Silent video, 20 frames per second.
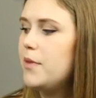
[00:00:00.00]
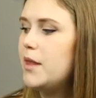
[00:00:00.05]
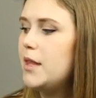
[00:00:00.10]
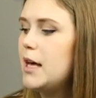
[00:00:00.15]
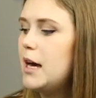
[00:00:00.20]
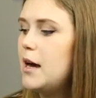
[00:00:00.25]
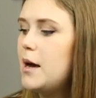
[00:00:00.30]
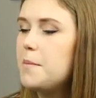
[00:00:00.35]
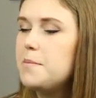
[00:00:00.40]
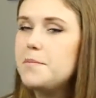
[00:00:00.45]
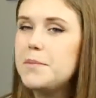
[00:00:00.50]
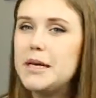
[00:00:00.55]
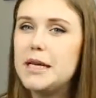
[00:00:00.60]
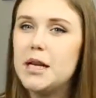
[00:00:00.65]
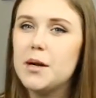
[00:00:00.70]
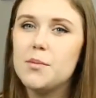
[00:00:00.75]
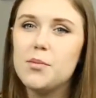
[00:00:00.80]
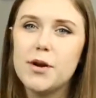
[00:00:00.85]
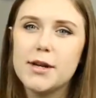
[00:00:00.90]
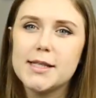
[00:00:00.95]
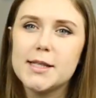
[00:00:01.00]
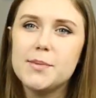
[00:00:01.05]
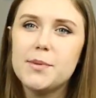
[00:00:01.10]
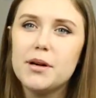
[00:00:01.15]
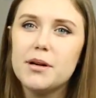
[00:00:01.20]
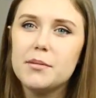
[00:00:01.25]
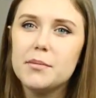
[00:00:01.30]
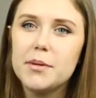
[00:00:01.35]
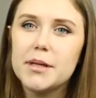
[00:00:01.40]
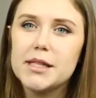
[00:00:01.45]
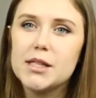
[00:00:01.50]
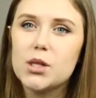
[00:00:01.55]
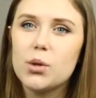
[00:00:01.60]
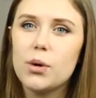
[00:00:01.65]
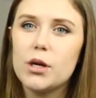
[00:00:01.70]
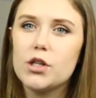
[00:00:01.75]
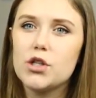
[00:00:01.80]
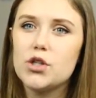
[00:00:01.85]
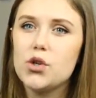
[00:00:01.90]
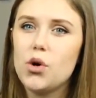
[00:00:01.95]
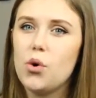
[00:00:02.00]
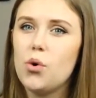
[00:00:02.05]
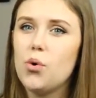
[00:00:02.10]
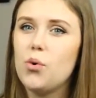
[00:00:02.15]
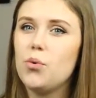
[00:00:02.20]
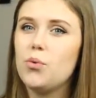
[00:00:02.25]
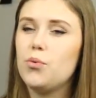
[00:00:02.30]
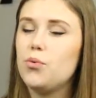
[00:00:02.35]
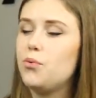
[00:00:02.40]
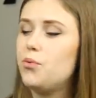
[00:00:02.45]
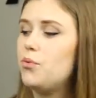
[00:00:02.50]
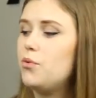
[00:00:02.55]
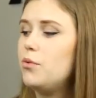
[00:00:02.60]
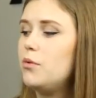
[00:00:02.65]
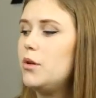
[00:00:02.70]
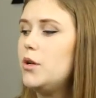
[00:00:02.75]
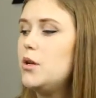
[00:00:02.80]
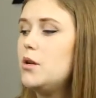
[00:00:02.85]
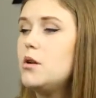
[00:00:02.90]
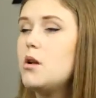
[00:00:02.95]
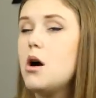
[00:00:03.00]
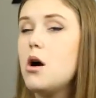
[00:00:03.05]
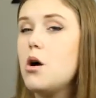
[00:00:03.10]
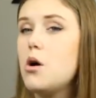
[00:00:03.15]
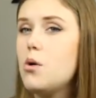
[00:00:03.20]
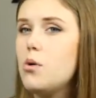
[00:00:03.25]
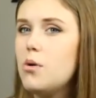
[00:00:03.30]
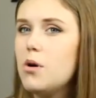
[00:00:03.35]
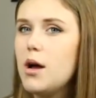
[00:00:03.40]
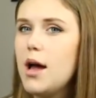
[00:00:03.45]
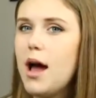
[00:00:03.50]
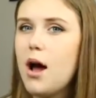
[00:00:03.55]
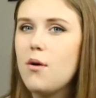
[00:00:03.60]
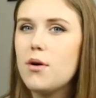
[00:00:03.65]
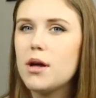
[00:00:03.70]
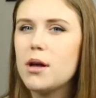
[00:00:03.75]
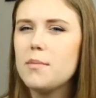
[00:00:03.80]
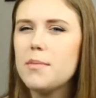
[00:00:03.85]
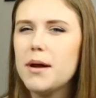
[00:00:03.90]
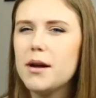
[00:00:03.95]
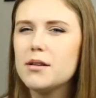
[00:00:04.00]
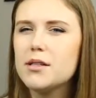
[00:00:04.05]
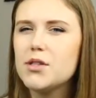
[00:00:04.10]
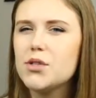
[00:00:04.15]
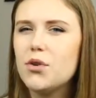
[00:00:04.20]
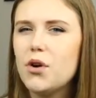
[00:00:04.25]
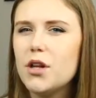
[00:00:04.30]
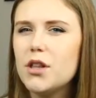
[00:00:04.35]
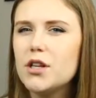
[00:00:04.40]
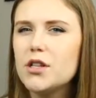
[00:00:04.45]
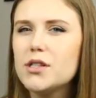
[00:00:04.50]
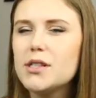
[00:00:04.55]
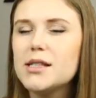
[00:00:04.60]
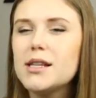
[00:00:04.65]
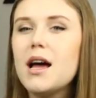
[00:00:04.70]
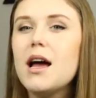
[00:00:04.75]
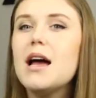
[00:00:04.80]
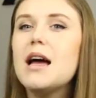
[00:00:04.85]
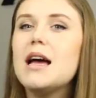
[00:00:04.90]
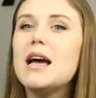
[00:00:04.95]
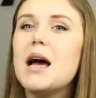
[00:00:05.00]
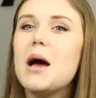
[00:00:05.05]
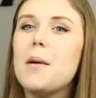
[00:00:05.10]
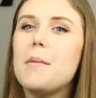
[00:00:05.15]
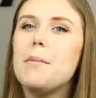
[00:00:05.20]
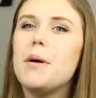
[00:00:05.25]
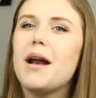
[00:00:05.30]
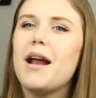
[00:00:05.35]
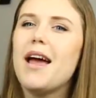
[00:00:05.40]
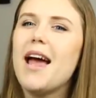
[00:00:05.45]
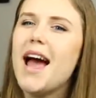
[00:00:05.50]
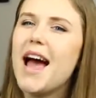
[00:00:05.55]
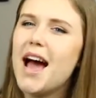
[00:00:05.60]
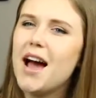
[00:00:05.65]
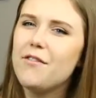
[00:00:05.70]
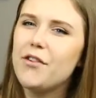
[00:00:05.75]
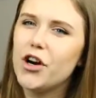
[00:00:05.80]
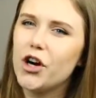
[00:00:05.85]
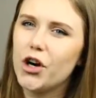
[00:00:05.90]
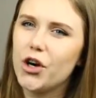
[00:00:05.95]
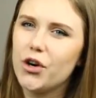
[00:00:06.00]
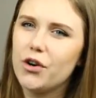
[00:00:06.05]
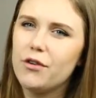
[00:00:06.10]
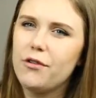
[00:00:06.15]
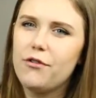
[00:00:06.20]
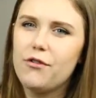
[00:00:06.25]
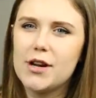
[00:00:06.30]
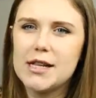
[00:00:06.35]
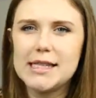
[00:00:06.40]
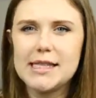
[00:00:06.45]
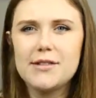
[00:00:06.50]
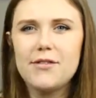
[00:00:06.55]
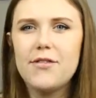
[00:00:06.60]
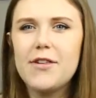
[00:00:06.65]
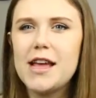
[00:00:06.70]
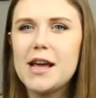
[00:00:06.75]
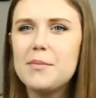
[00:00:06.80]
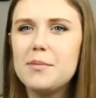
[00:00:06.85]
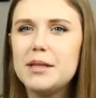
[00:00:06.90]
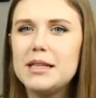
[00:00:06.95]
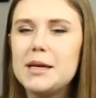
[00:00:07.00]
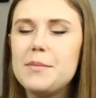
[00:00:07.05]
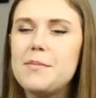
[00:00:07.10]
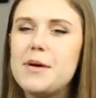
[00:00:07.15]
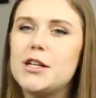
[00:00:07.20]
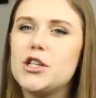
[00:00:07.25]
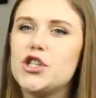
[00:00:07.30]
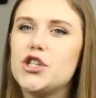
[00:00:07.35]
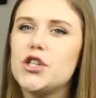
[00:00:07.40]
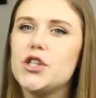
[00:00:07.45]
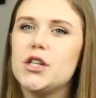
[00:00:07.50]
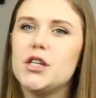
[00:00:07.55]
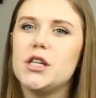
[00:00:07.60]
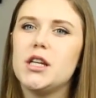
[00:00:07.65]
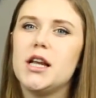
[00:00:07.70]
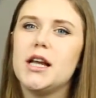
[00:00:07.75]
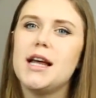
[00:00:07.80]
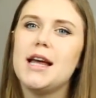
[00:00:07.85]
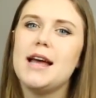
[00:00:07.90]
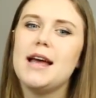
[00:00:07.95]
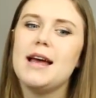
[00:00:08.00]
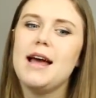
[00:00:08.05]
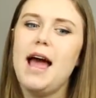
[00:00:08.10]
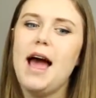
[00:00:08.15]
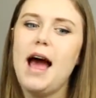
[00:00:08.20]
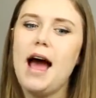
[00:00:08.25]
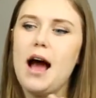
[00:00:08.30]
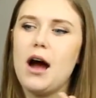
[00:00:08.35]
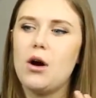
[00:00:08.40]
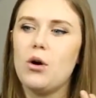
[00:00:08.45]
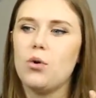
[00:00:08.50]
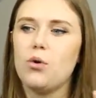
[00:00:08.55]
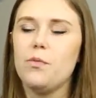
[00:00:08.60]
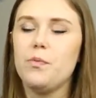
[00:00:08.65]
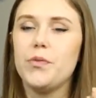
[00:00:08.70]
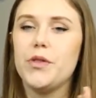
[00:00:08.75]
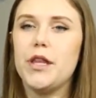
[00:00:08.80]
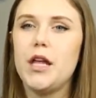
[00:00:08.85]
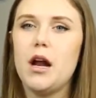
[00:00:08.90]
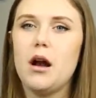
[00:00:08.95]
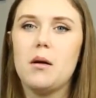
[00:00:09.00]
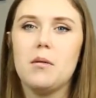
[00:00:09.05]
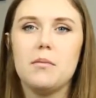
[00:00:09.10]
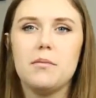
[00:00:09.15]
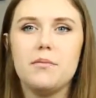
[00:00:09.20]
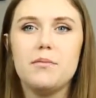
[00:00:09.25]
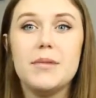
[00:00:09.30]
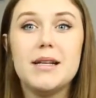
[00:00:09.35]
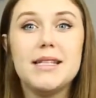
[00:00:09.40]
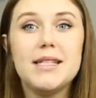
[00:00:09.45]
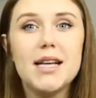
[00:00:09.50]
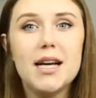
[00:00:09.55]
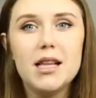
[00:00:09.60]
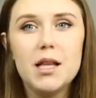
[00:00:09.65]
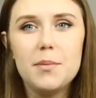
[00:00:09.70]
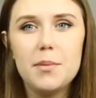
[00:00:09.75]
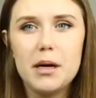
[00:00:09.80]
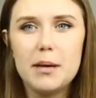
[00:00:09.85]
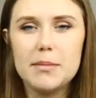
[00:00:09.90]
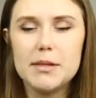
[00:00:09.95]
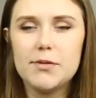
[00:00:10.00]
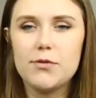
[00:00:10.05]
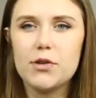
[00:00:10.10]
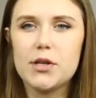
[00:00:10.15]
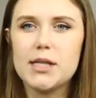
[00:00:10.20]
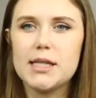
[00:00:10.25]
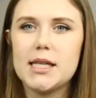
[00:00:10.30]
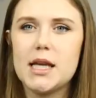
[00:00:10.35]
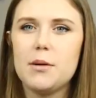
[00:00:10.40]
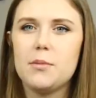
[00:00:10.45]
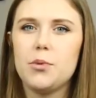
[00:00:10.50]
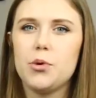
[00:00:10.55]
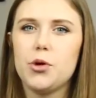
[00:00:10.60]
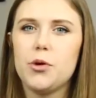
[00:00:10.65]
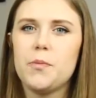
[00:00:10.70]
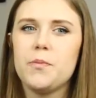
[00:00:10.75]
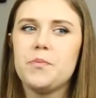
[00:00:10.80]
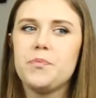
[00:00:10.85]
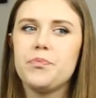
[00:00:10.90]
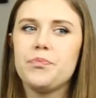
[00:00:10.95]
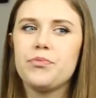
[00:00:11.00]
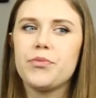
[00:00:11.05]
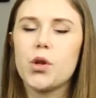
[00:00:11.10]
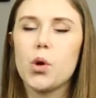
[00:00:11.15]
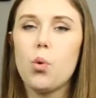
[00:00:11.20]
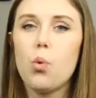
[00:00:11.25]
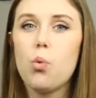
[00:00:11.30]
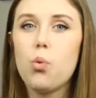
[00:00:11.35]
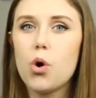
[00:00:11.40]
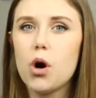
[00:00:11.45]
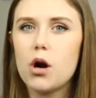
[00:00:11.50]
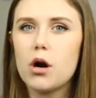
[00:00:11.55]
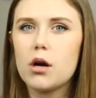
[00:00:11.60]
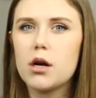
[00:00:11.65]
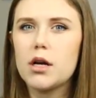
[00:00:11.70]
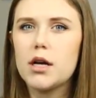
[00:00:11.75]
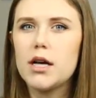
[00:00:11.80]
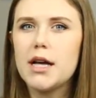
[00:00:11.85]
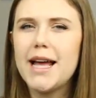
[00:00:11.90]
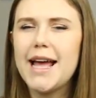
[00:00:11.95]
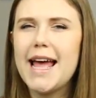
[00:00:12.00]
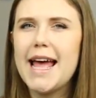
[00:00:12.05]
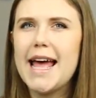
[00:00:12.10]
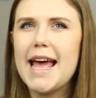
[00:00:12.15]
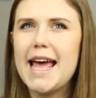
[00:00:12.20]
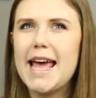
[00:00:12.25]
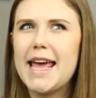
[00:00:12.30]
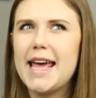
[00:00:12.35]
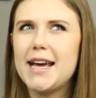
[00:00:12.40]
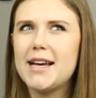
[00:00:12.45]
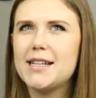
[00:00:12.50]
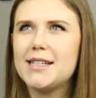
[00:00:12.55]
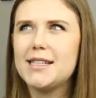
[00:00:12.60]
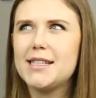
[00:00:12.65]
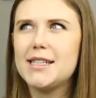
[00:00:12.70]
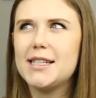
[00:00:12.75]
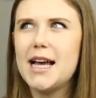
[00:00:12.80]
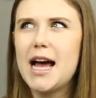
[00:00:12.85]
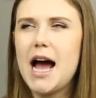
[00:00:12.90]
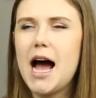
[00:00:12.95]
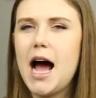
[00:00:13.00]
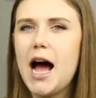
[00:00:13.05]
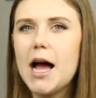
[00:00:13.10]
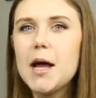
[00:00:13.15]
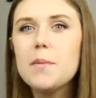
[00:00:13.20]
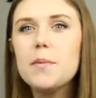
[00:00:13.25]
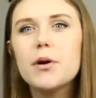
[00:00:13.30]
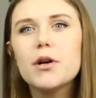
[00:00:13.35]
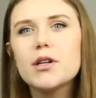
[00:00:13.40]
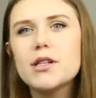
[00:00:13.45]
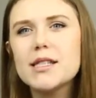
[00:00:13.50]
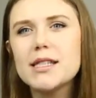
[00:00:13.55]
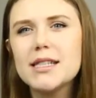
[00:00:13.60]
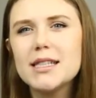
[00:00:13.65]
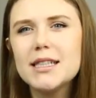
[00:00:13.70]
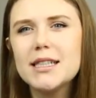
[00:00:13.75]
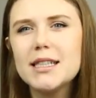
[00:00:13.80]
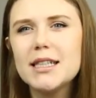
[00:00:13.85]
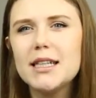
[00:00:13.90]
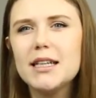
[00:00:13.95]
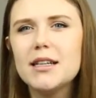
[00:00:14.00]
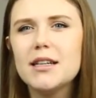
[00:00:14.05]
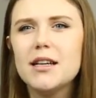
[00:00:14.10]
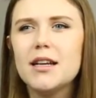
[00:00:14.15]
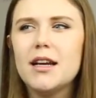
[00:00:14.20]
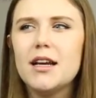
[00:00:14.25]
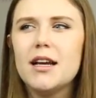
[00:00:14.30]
the Ameda breast pump, so I don't know how it compares to others, but I have heard friends and family mention how their Medela pumps, for example, work. And I personally